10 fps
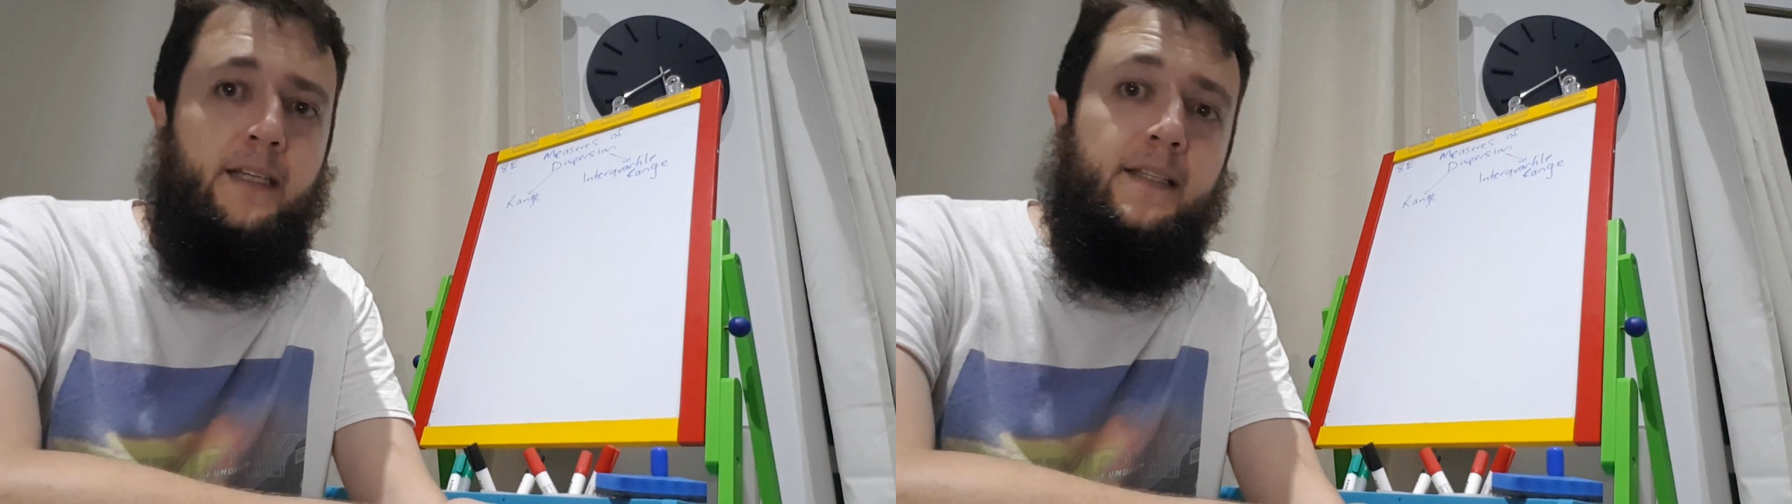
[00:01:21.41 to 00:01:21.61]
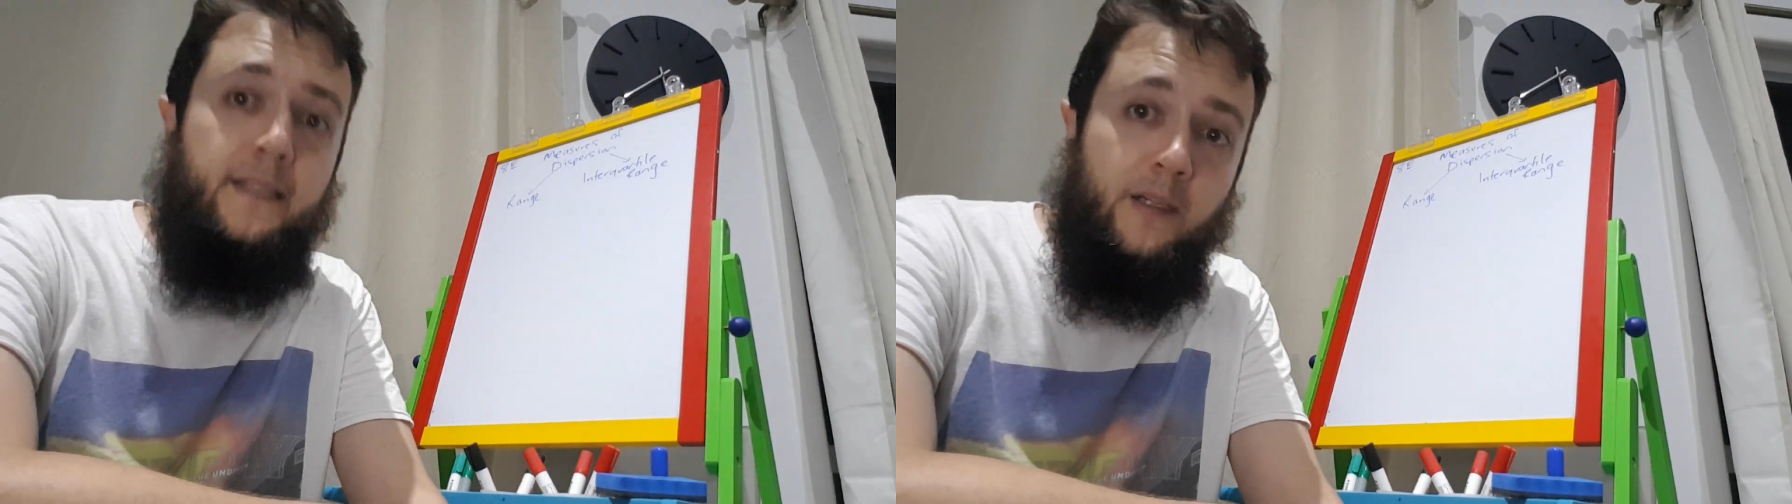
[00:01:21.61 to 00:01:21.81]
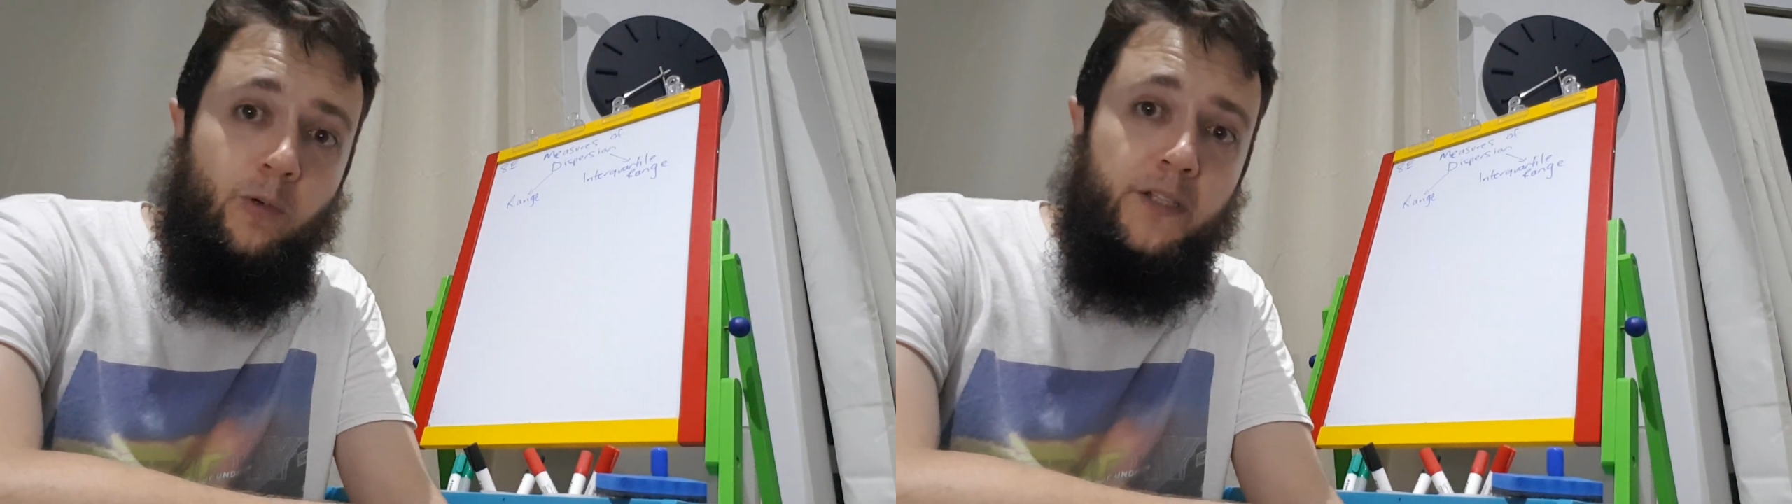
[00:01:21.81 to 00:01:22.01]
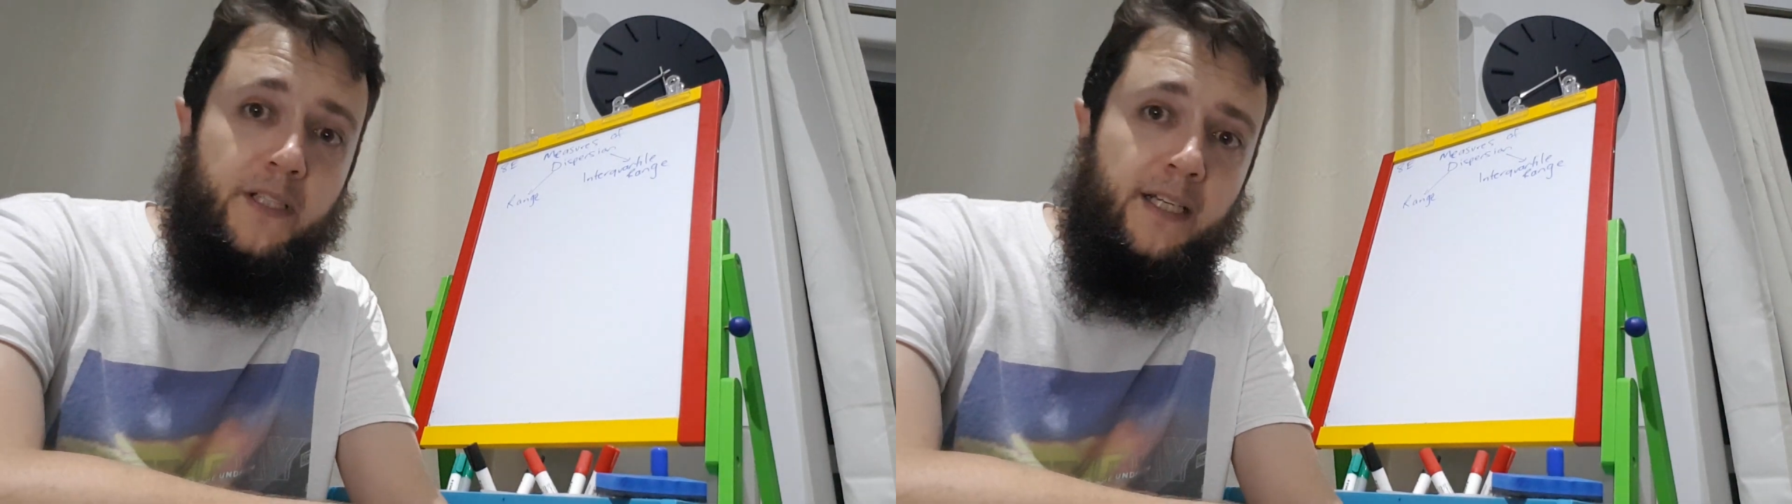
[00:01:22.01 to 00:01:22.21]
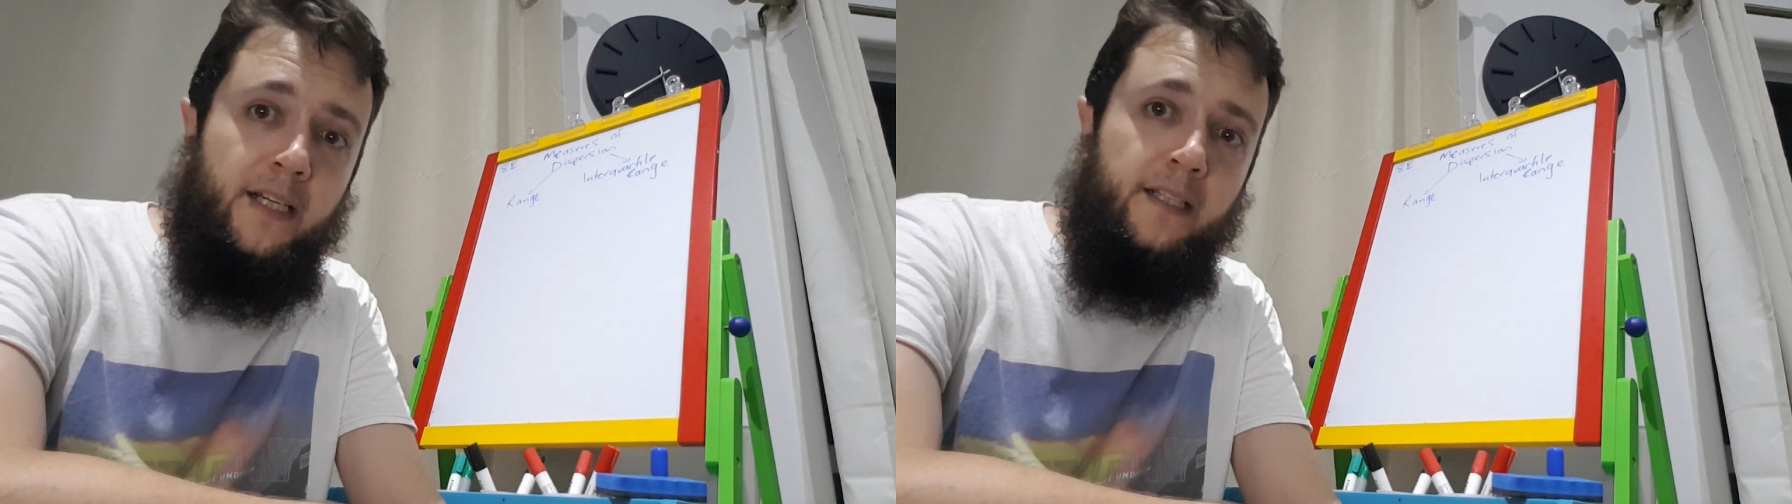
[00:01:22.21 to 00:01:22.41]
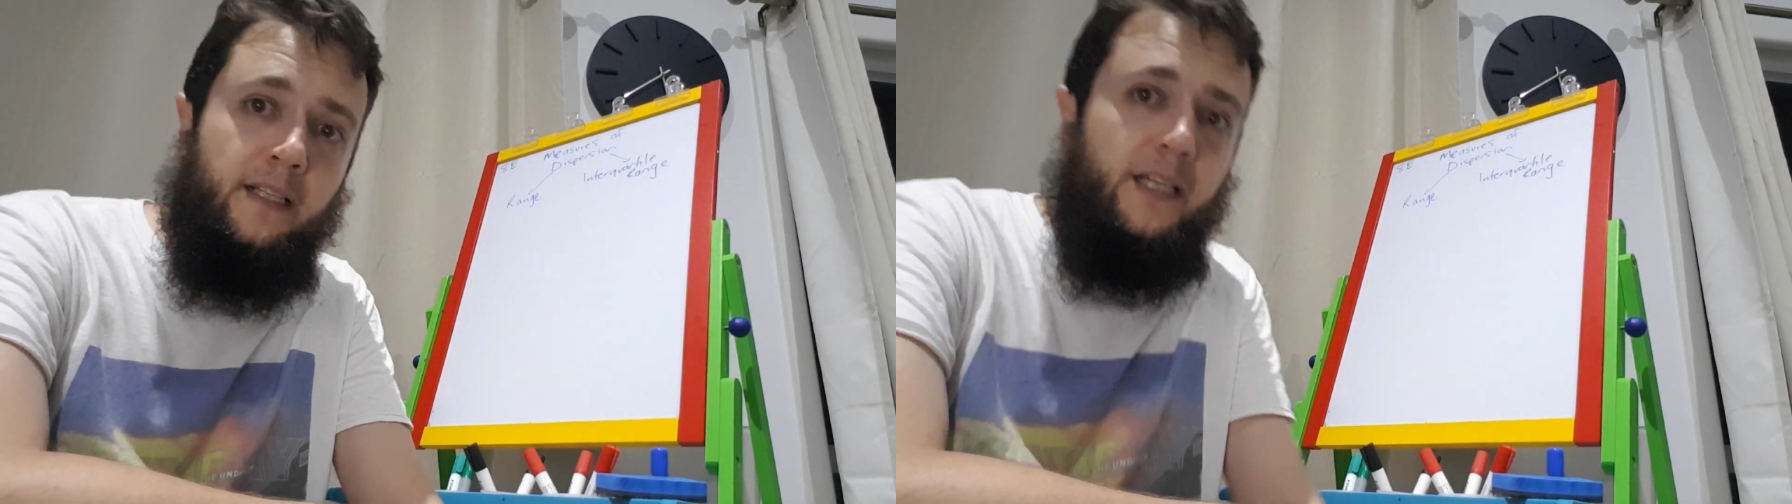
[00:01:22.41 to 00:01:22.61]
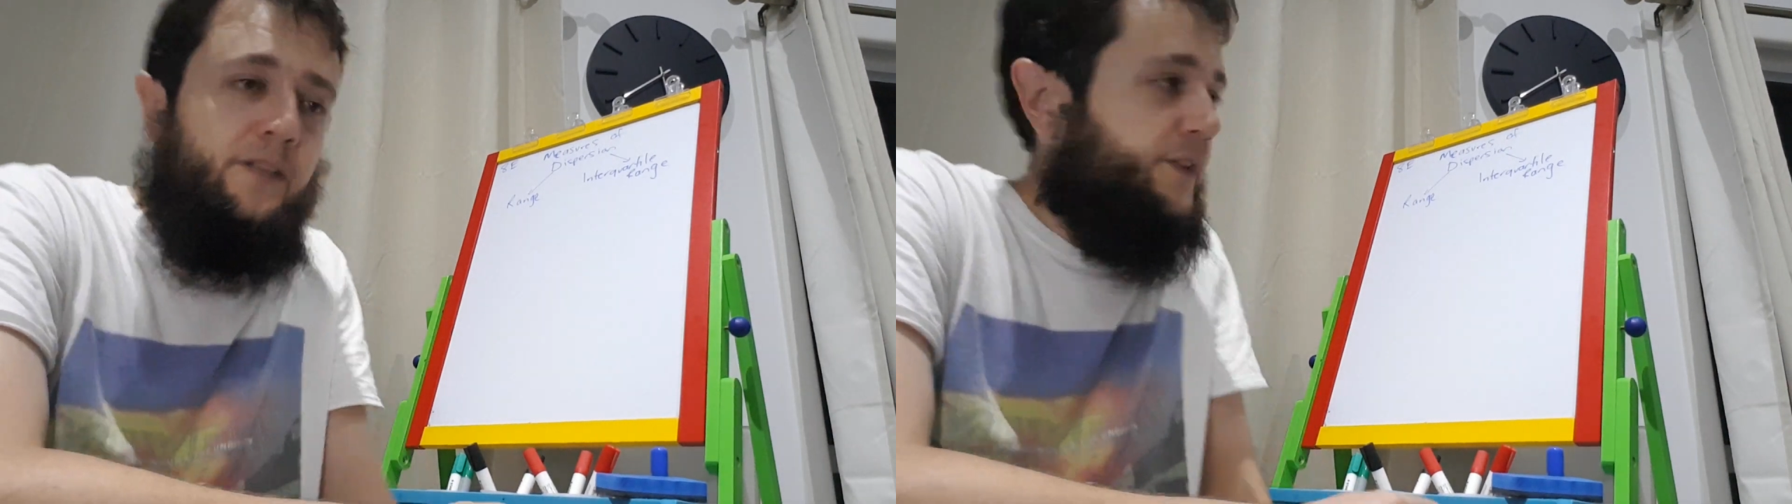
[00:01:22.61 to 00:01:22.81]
easier one to calculate of